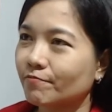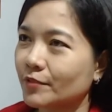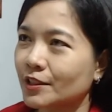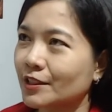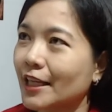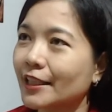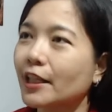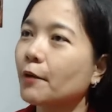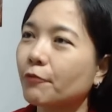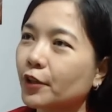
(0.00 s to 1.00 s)

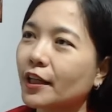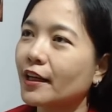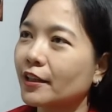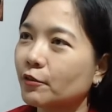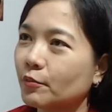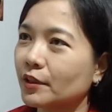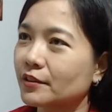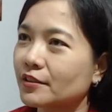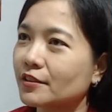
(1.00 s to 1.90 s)
standing up for the animals.